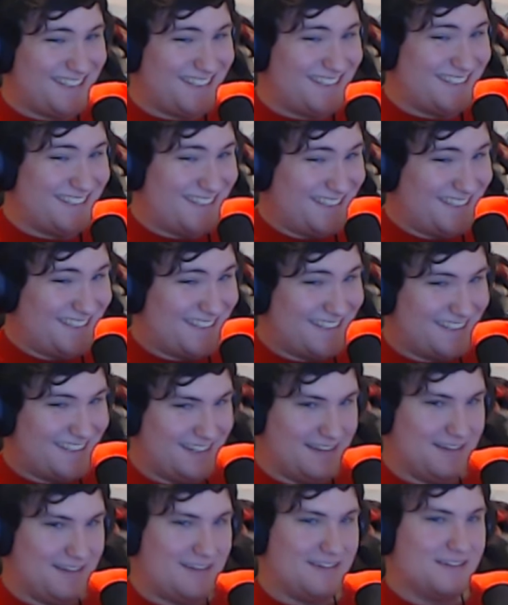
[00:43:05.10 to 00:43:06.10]
yeah, and then
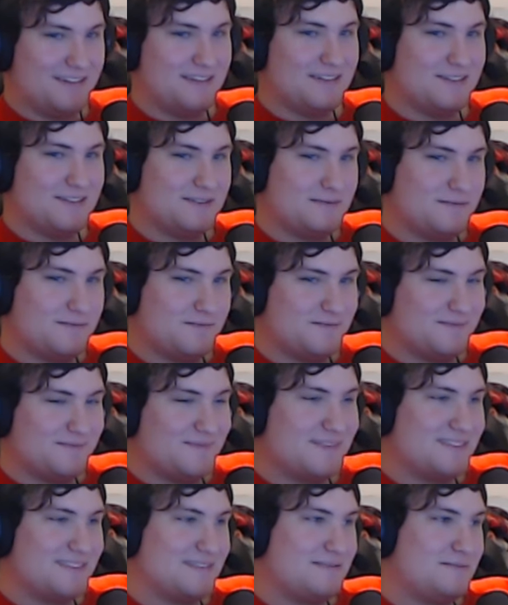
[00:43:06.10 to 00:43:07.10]
but fucking
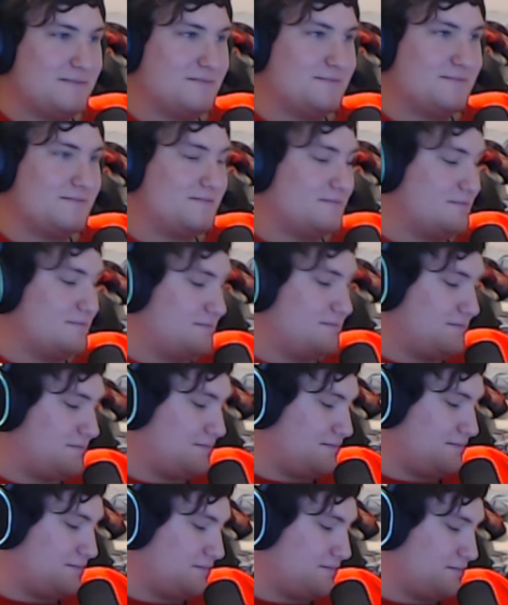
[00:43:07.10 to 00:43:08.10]
more likely than not,
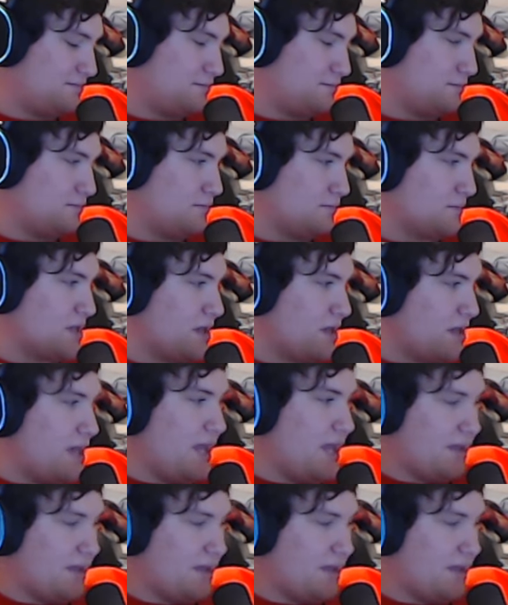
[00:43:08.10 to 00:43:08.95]
we're gonna